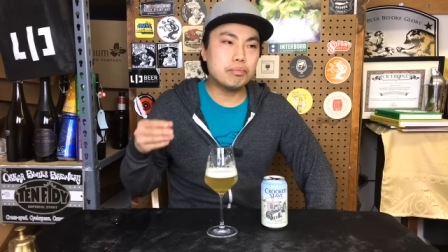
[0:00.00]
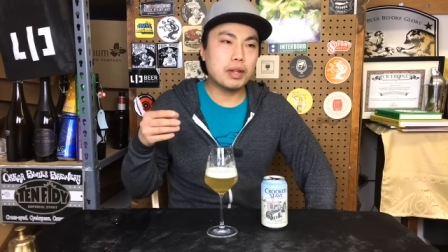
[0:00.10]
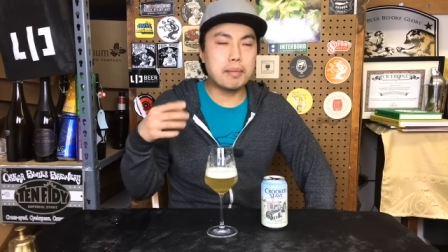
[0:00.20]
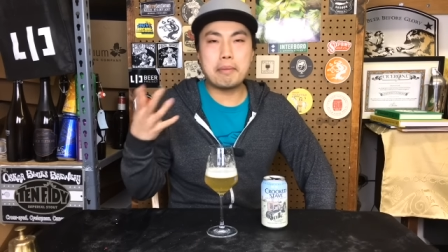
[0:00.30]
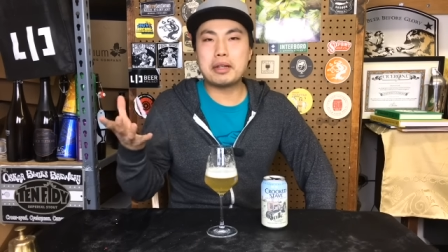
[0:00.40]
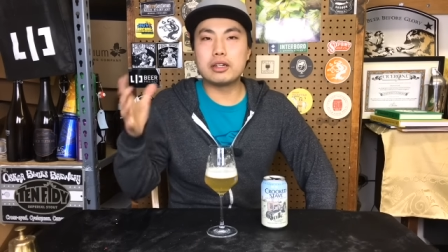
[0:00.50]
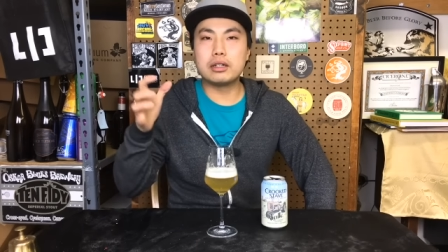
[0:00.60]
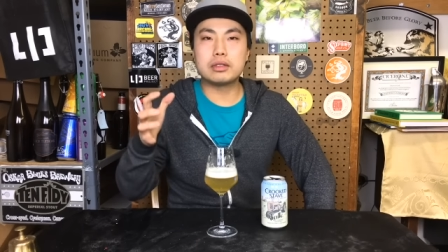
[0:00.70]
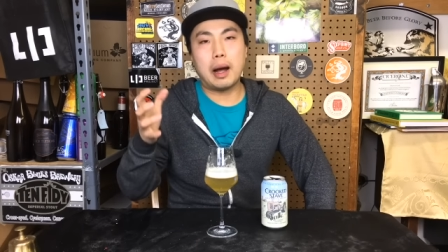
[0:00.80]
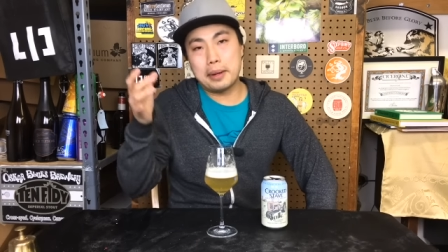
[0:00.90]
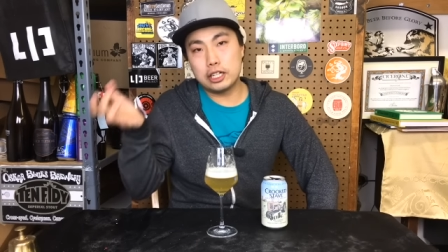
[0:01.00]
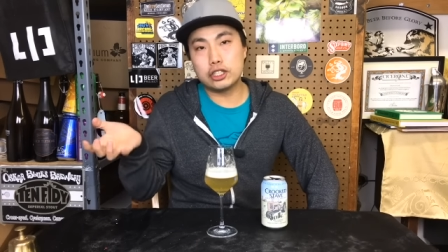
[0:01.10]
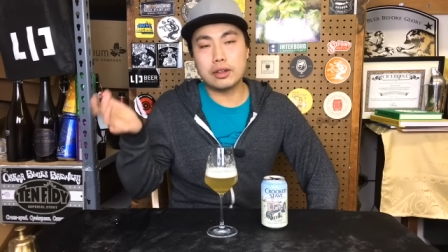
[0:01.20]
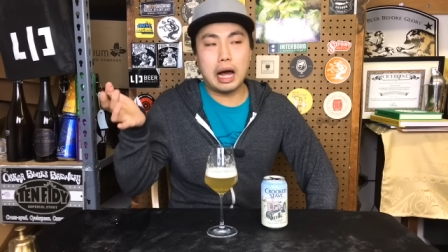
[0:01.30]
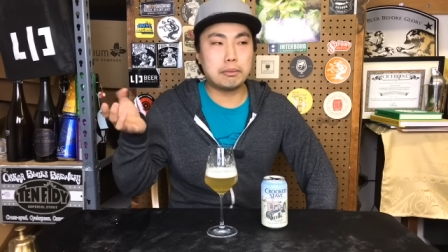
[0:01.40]
It might be the combination
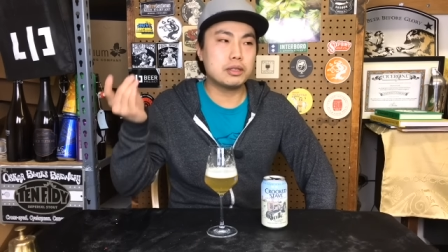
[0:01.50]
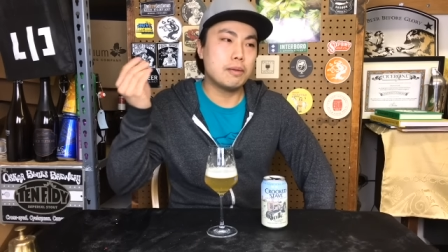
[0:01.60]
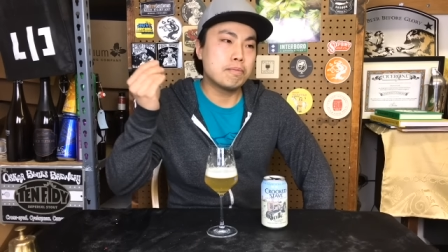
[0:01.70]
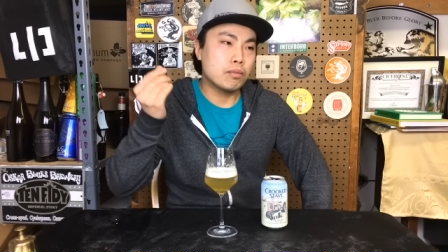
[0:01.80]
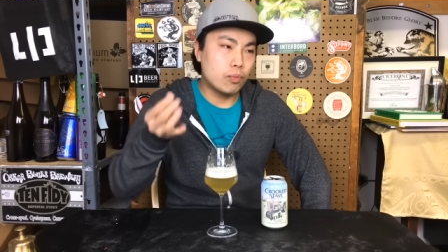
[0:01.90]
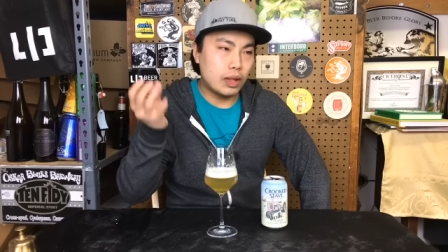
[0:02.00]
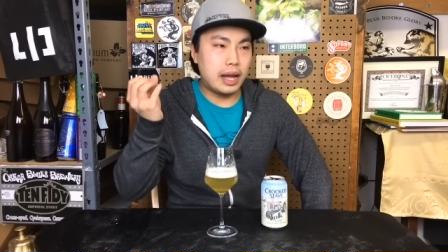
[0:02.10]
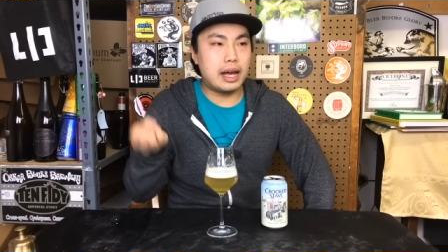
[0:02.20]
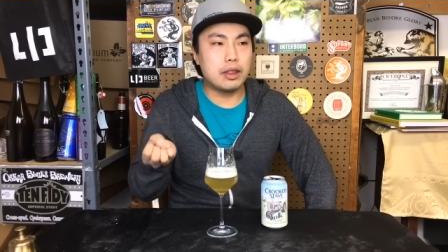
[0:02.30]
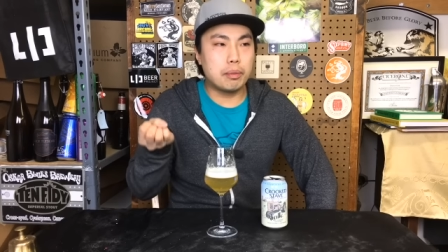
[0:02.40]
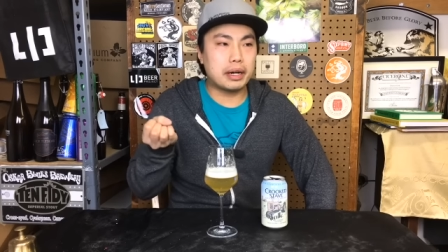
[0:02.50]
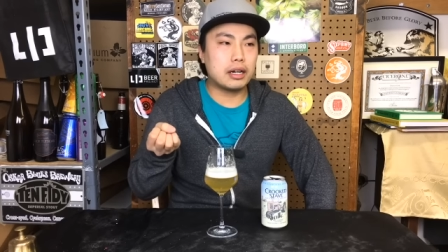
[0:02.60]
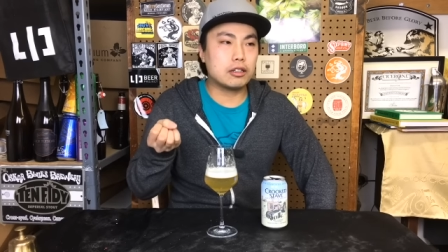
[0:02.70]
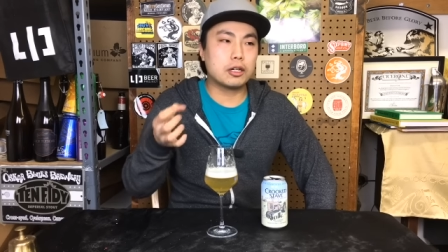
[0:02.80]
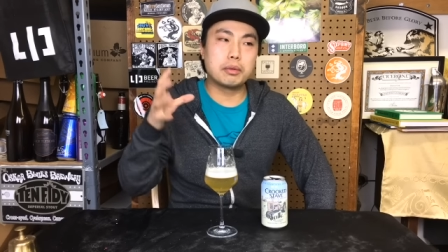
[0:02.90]
of hops and the Brett
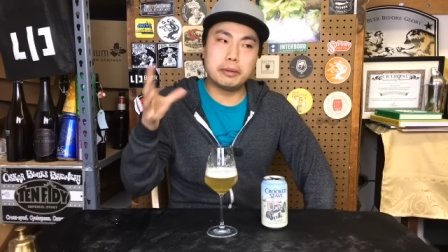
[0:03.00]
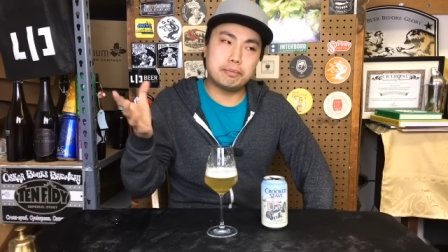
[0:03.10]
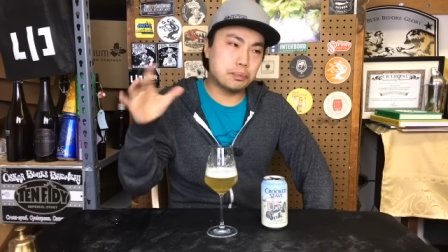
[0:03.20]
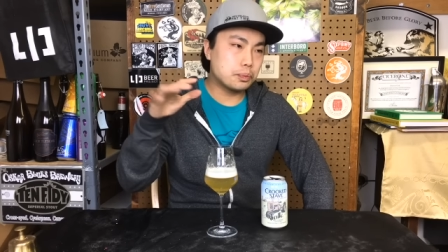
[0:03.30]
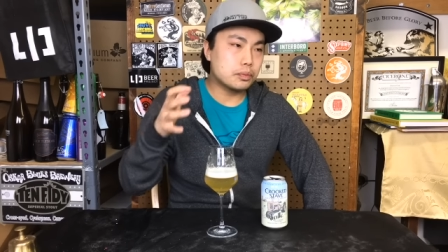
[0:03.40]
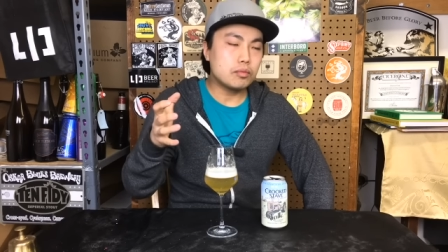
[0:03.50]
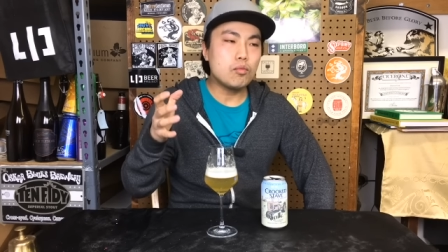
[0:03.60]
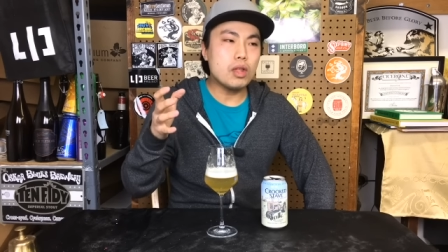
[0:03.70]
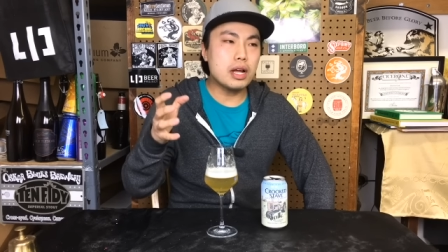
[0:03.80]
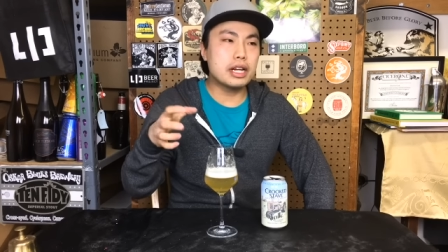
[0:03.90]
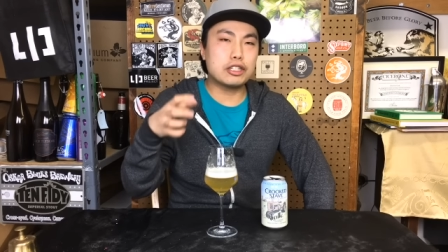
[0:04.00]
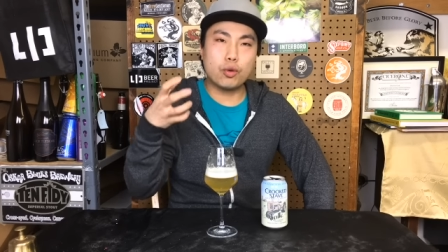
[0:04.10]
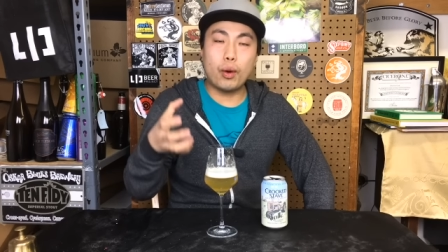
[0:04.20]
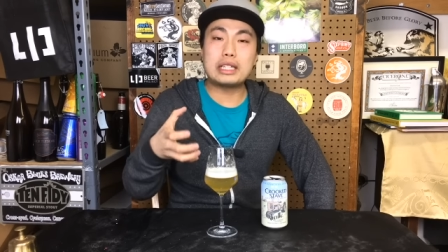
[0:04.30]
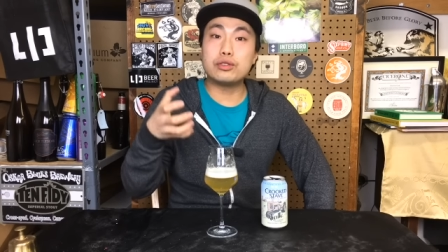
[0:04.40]
character, but it is
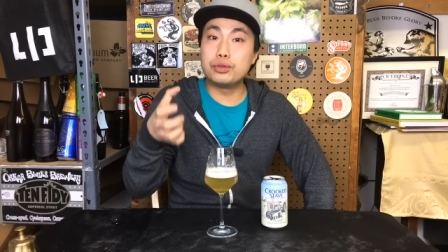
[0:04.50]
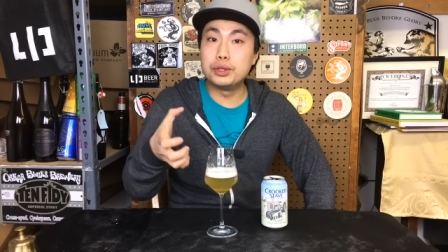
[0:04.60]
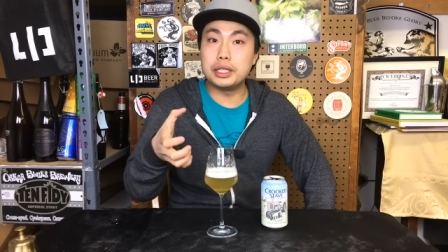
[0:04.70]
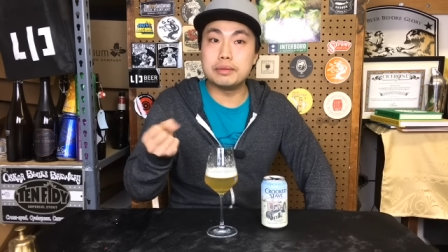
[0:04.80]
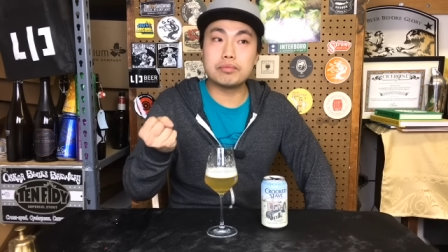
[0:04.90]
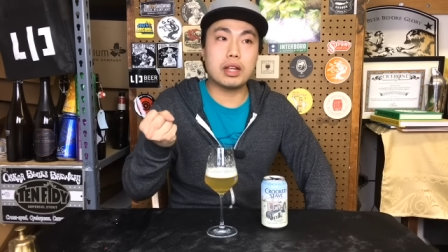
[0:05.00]
quite fruity.